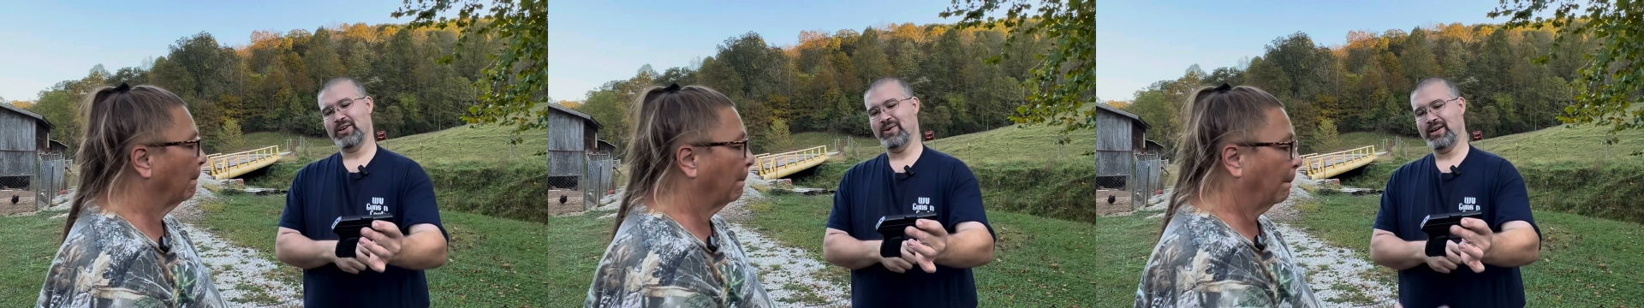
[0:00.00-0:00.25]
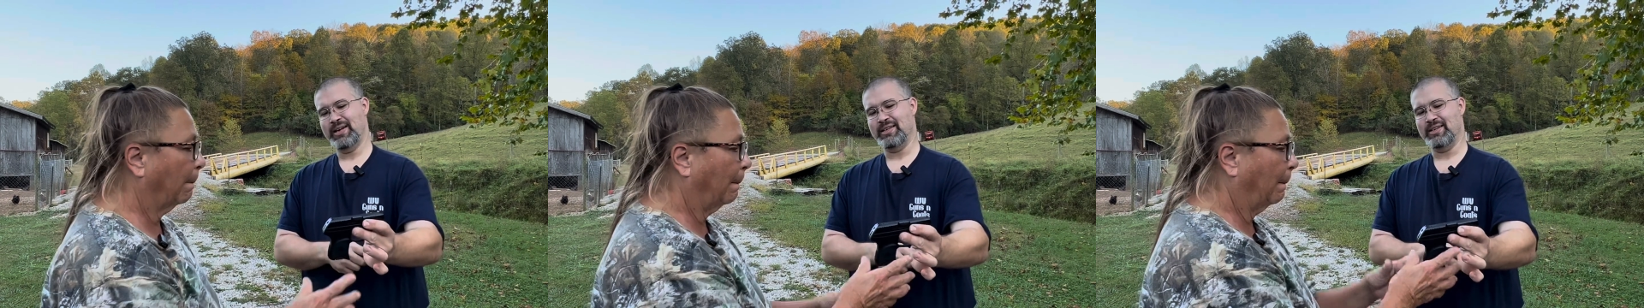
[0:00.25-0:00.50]

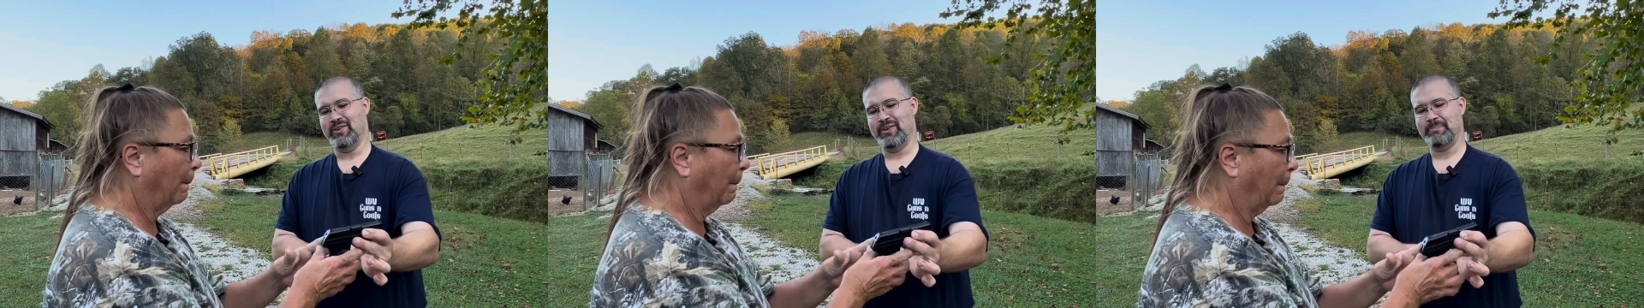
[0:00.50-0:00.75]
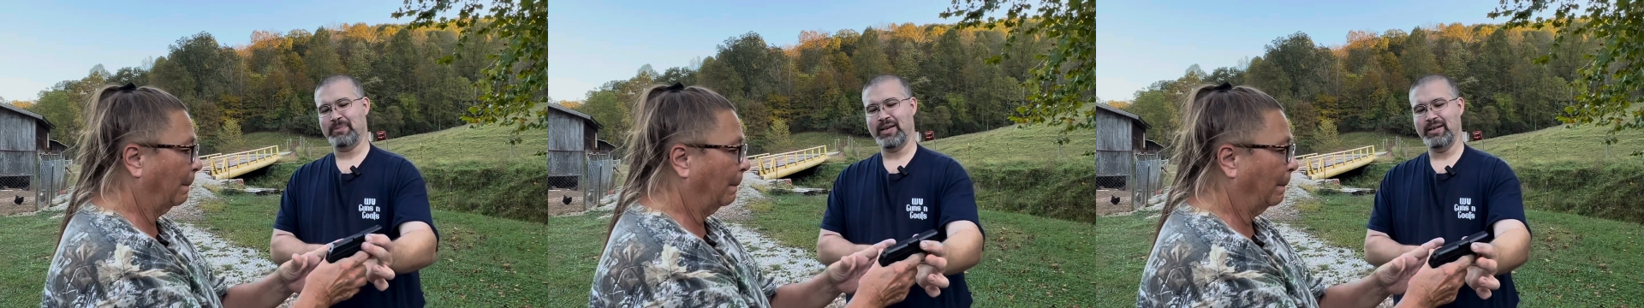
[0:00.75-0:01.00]
Speaker 1: Go ahead and
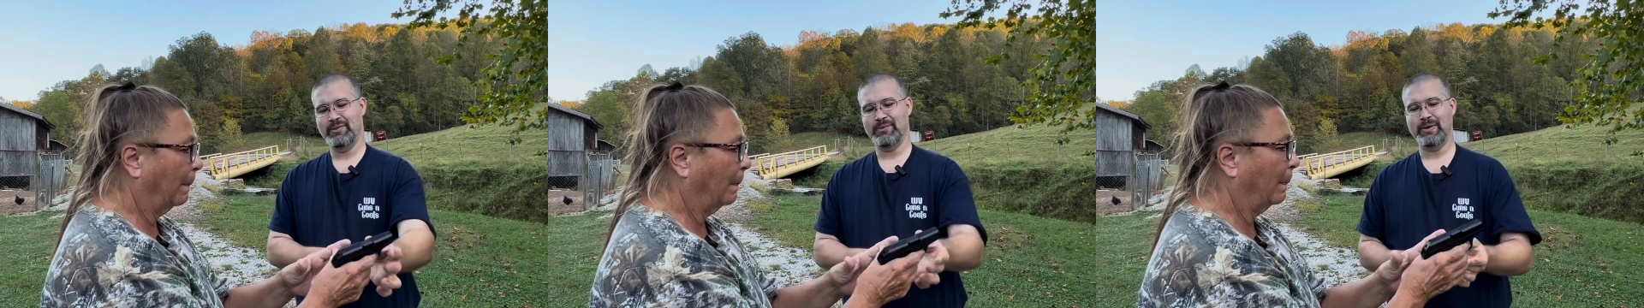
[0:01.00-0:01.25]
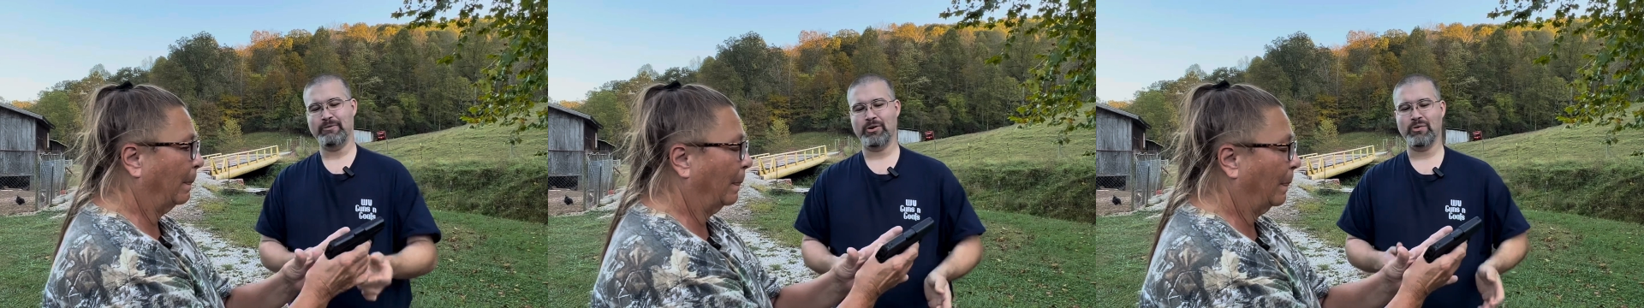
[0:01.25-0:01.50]
grip that.
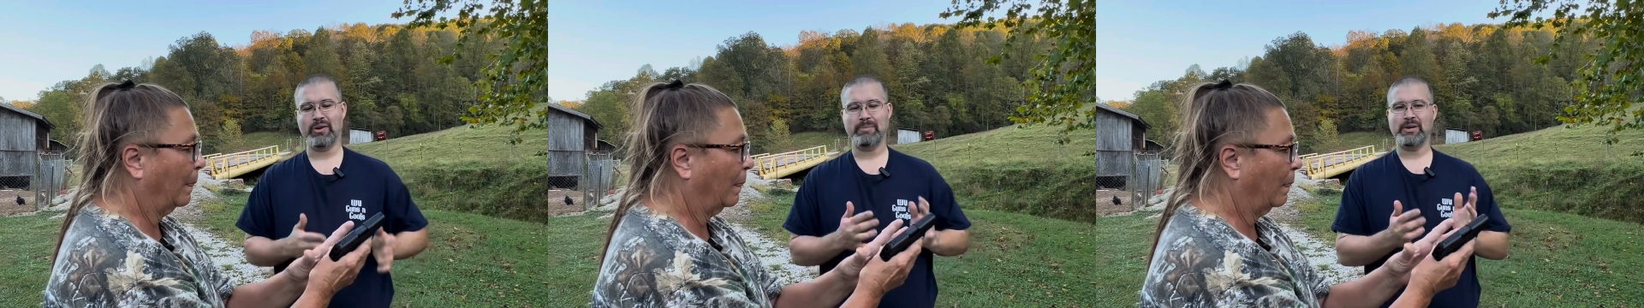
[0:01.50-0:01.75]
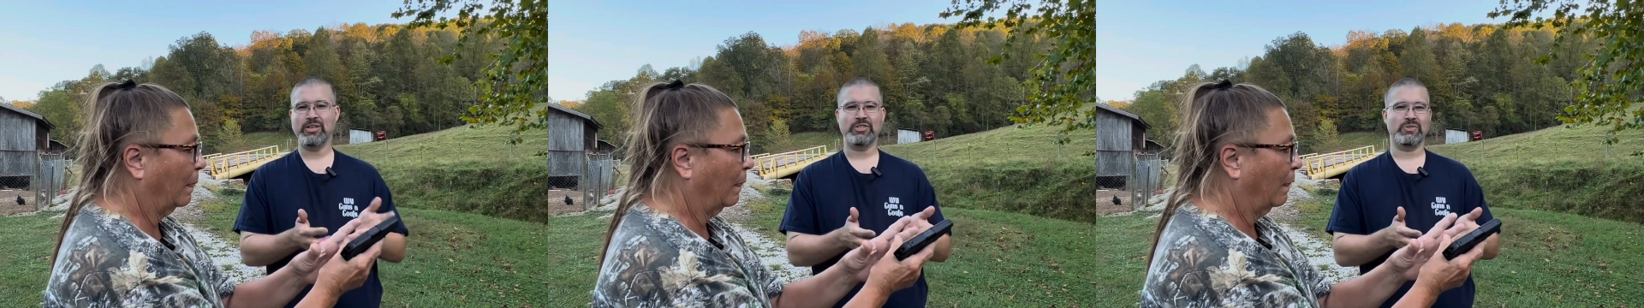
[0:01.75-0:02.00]
We've already
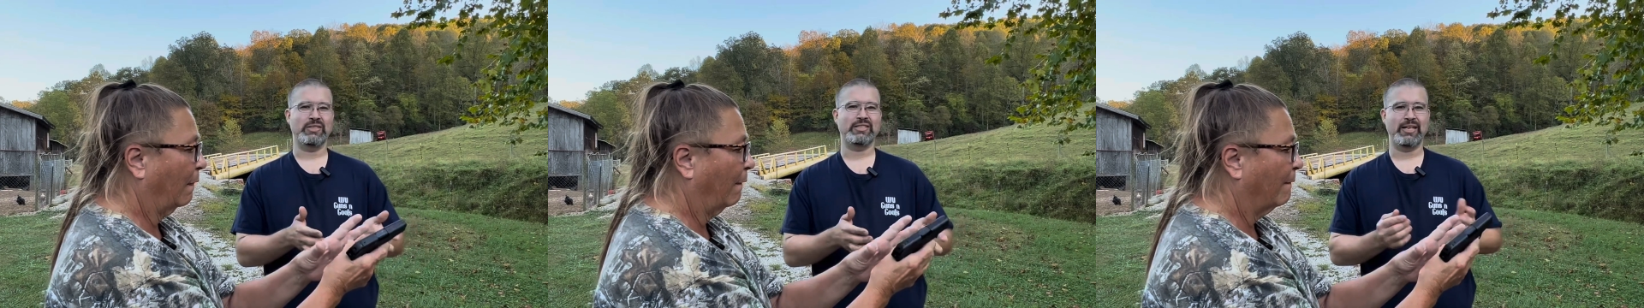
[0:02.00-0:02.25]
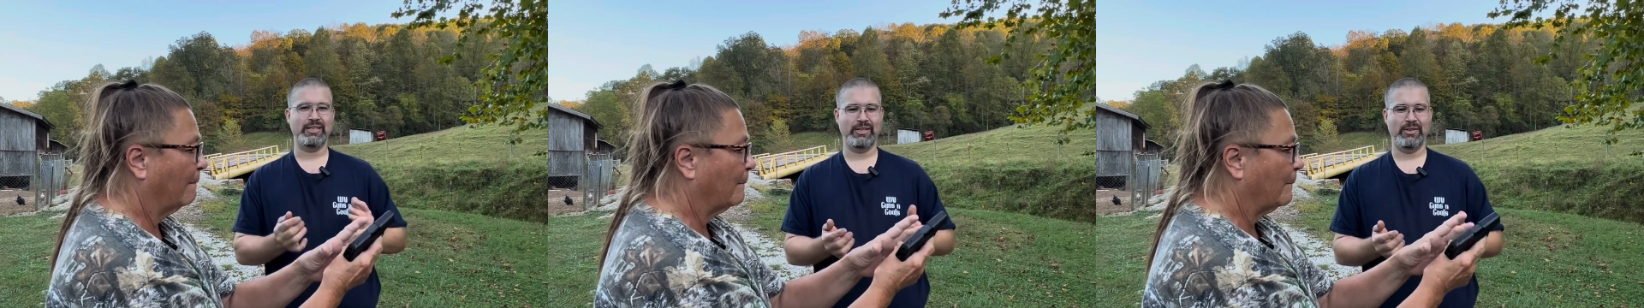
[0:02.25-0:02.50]
made sure
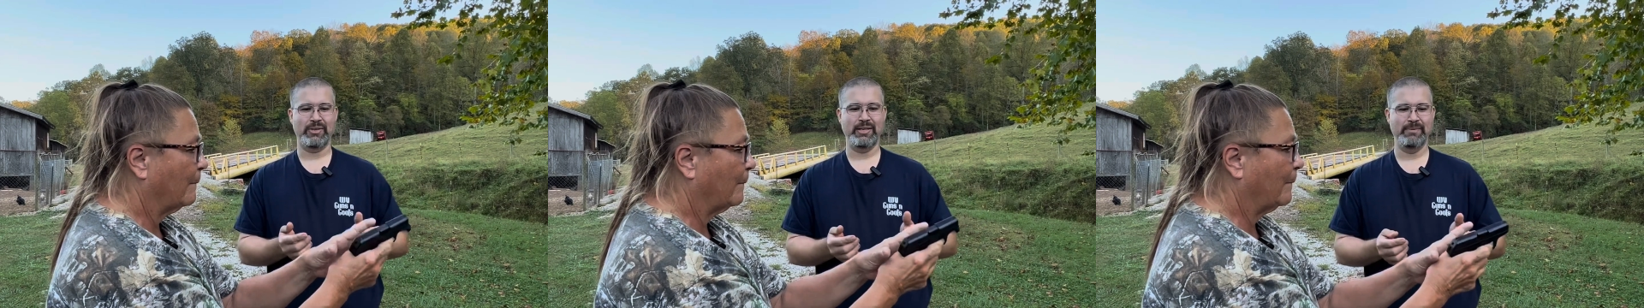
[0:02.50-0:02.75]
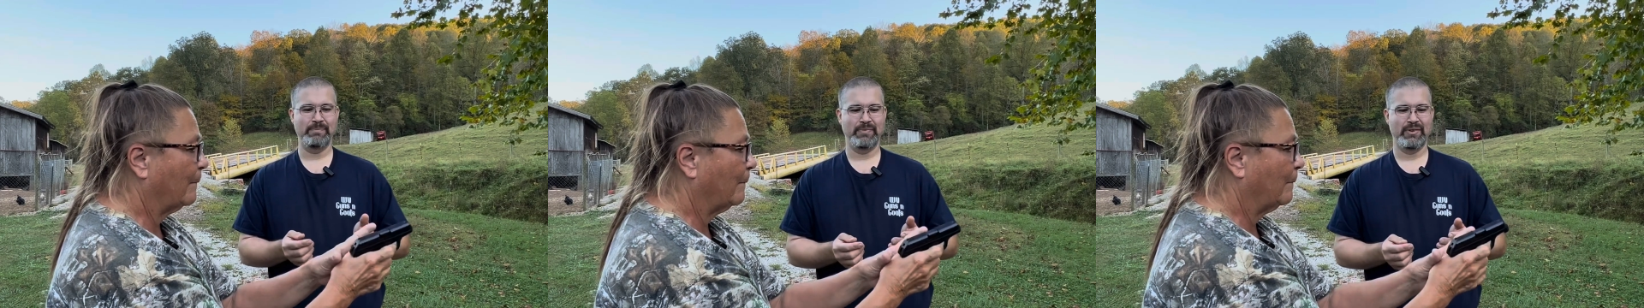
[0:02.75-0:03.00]
it's unloaded.